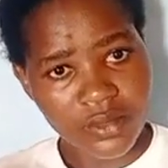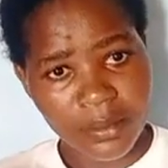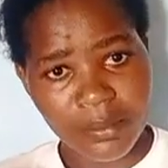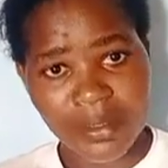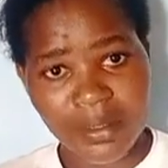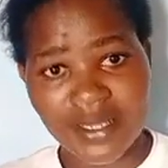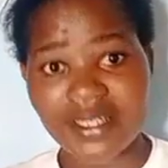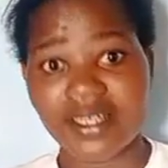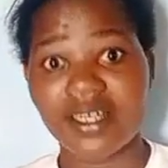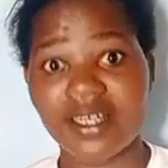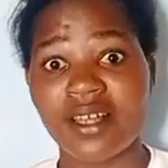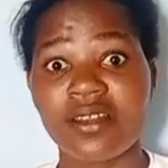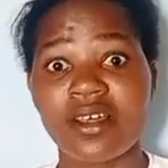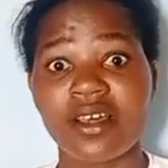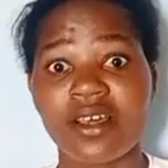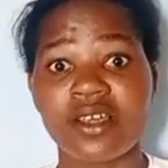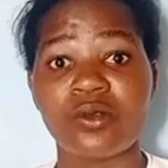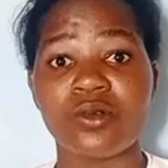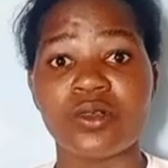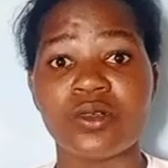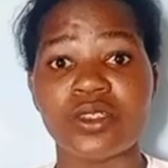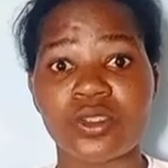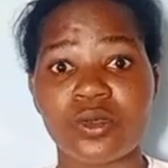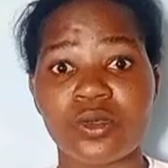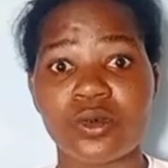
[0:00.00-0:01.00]
but rather he
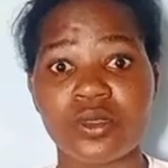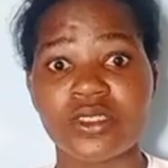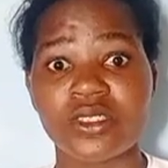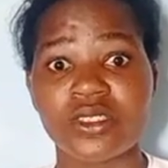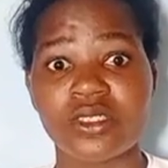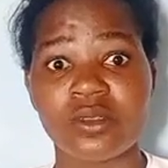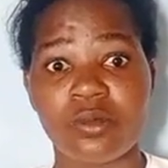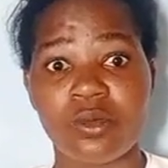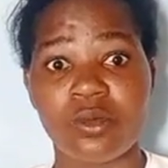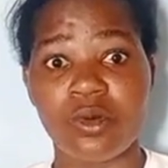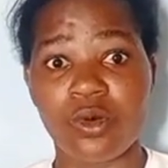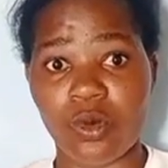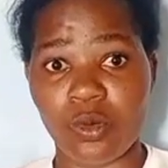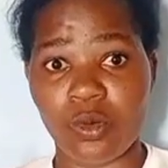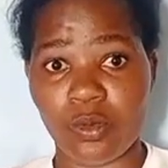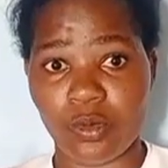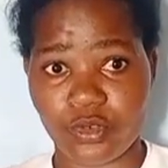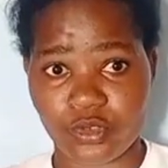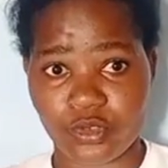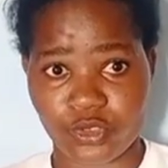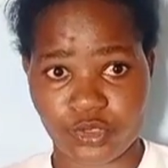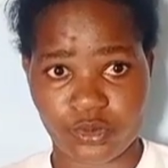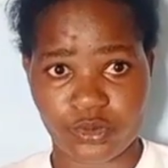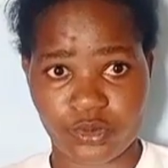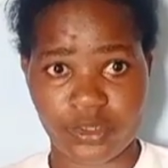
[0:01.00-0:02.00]
was causing more
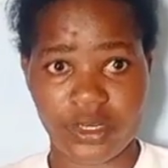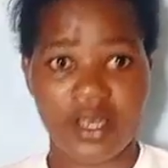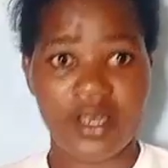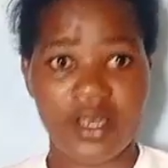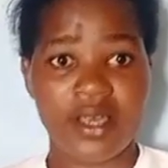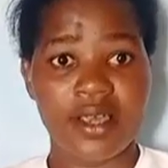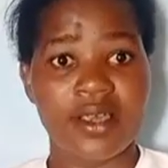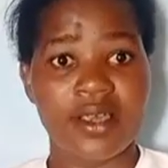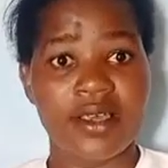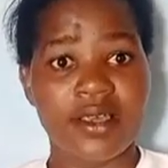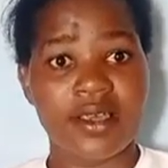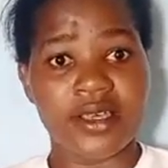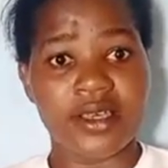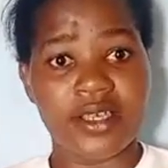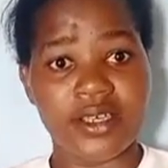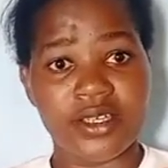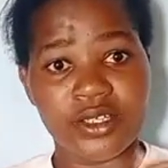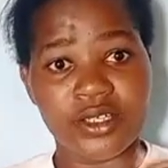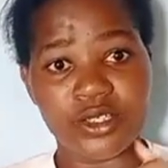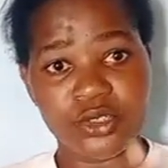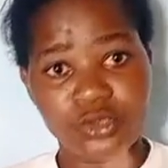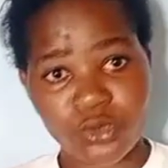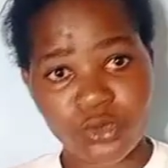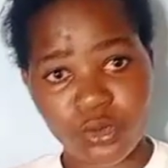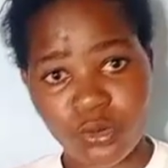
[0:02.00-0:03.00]
commotion,
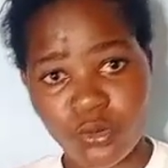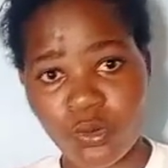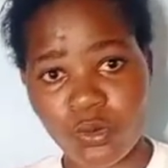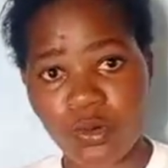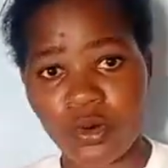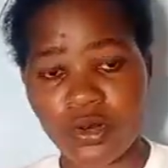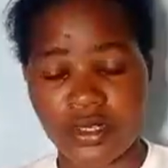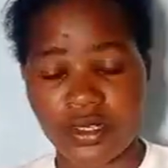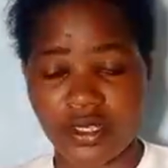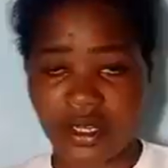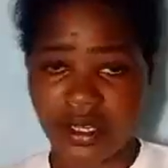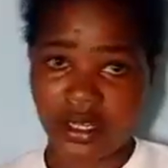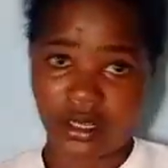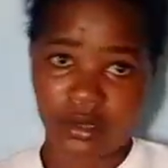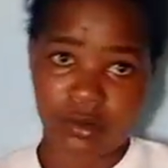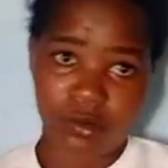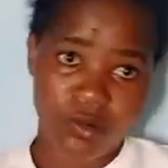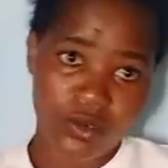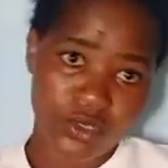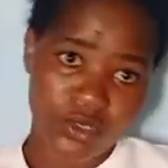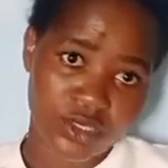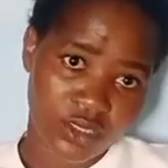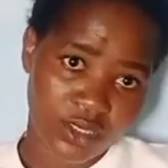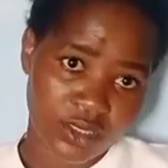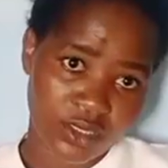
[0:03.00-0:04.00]
he took water and
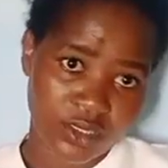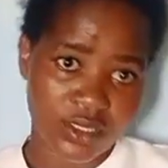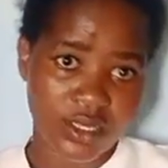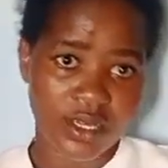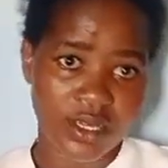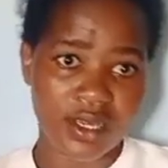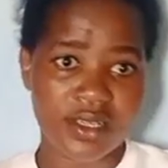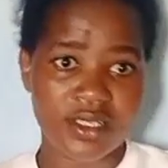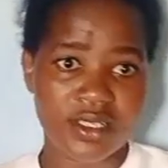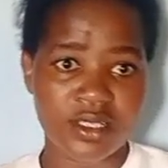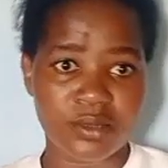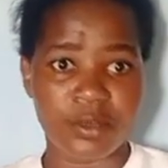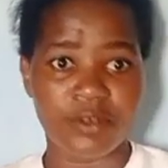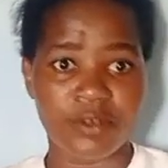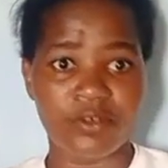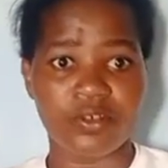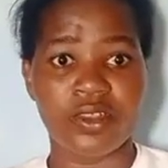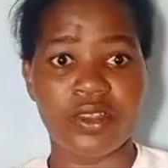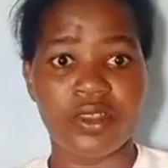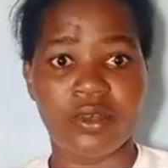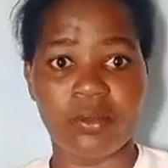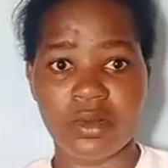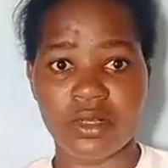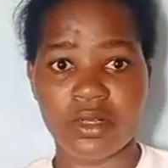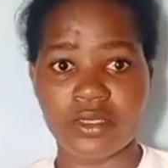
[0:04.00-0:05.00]
washed his hands before
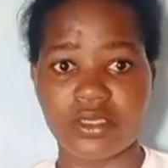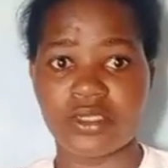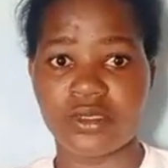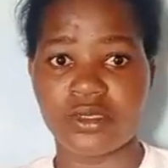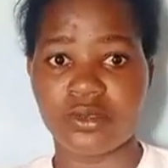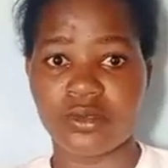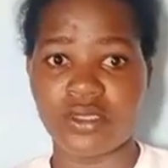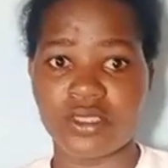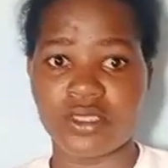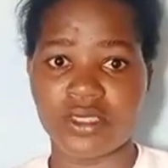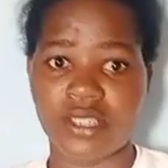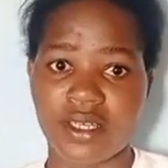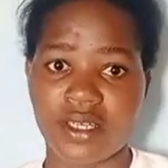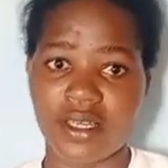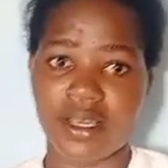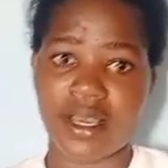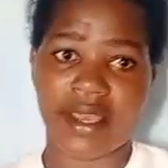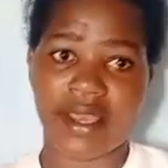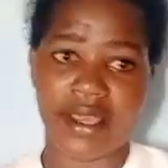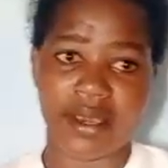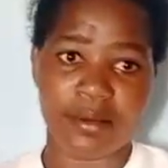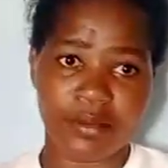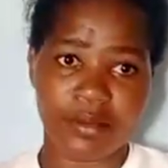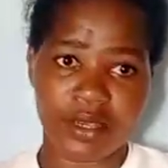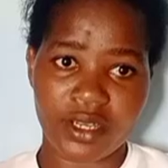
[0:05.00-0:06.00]
the multitude, saying,
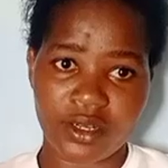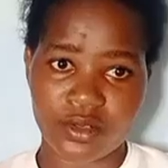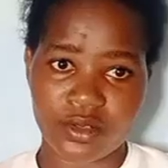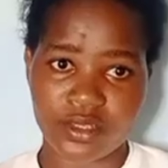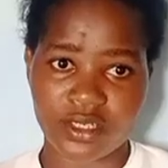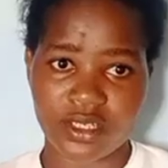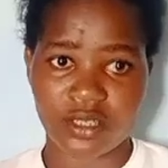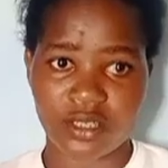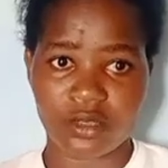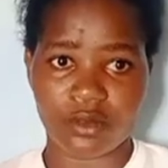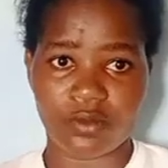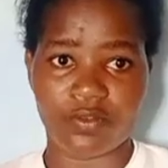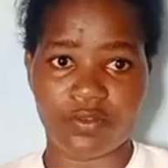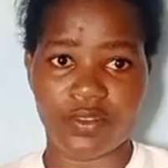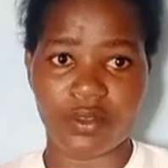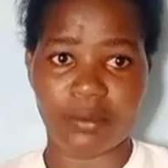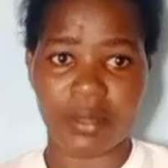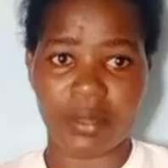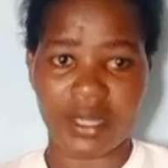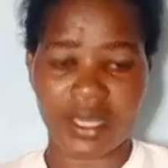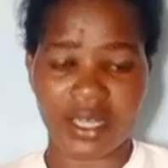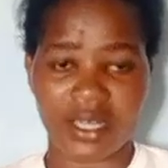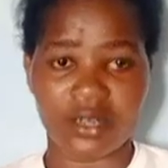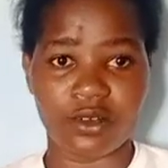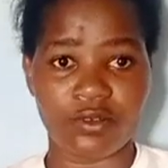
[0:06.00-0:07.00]
I am innocent of the
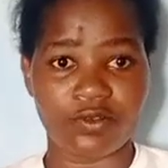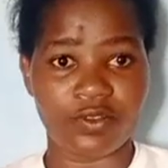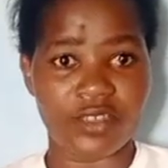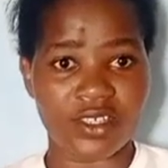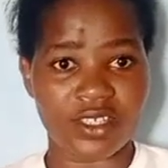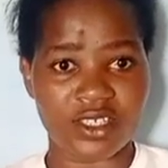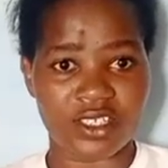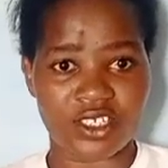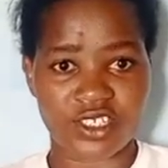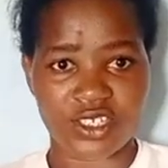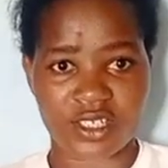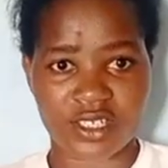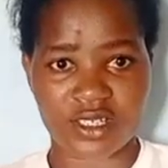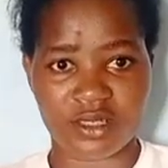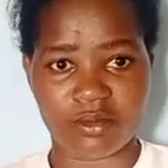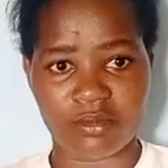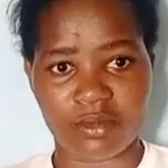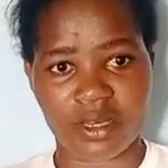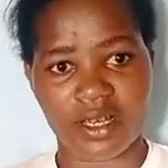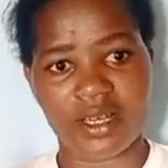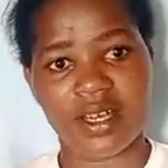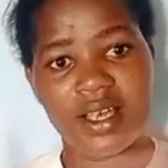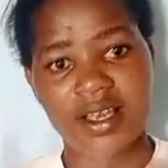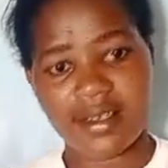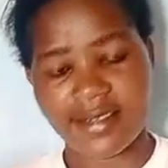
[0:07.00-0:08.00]
blood of this just man.